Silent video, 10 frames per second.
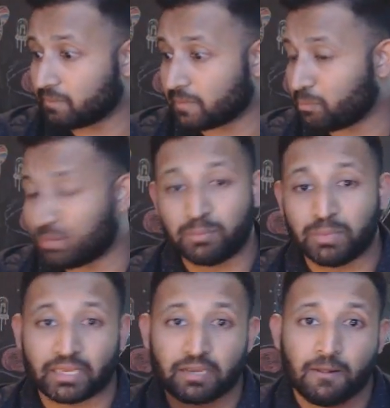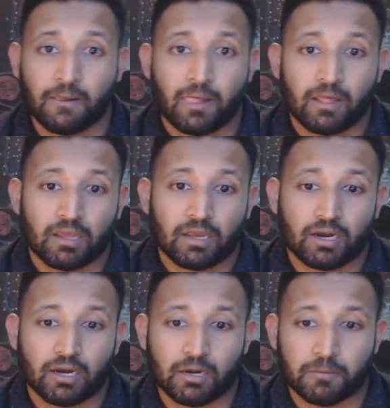public.
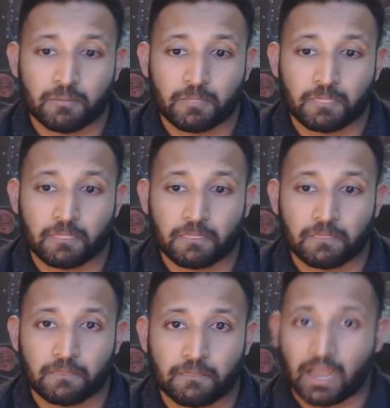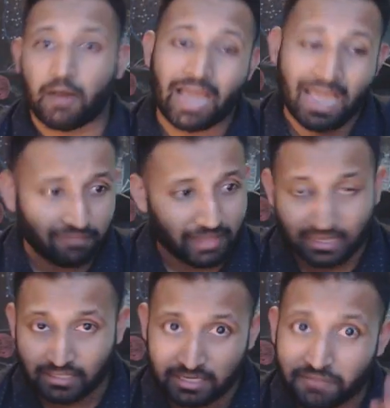Now I have like
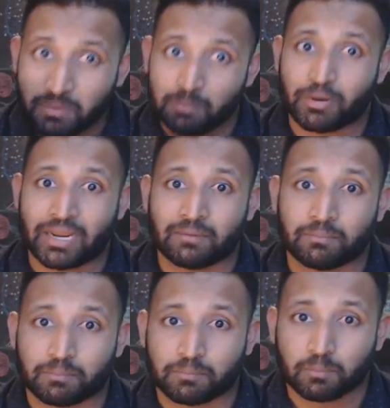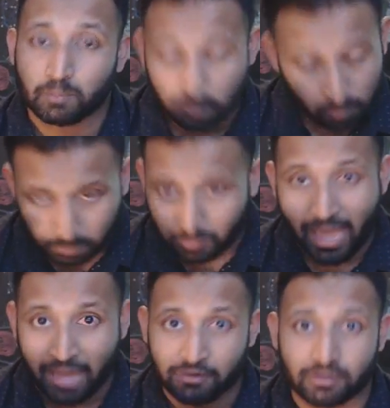a different brain
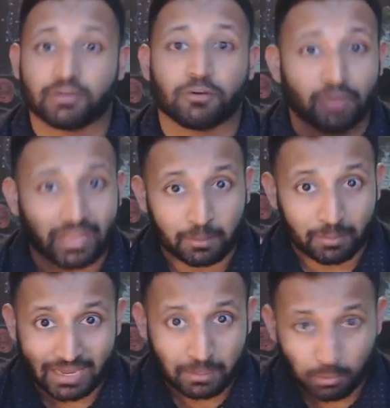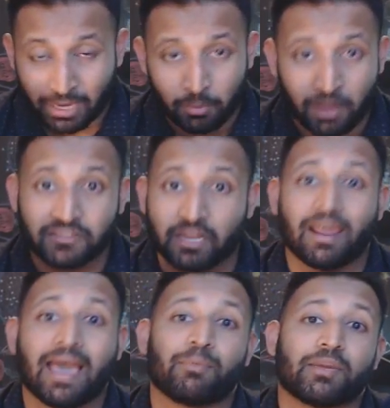pattern, or like brain waves that are
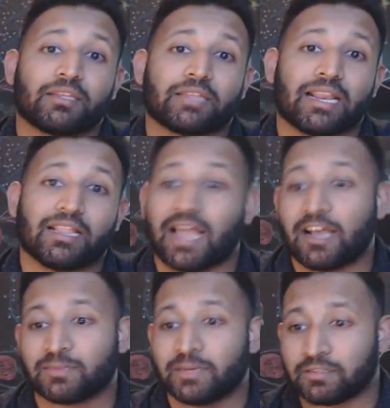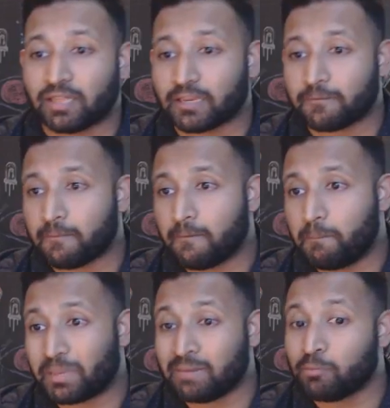happening that allows me to like
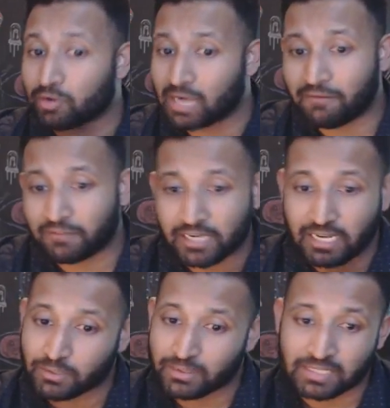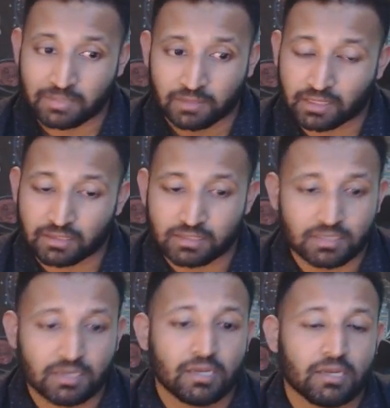become more confident at doing something like this.
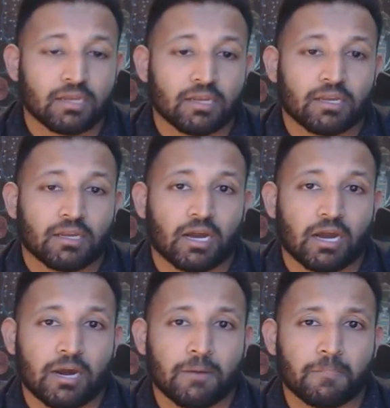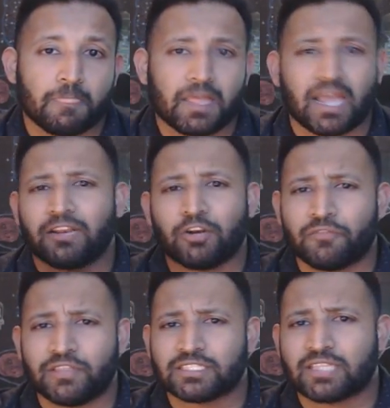I don't know if
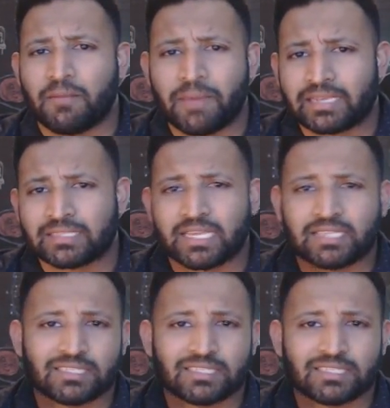this is all making sense. It's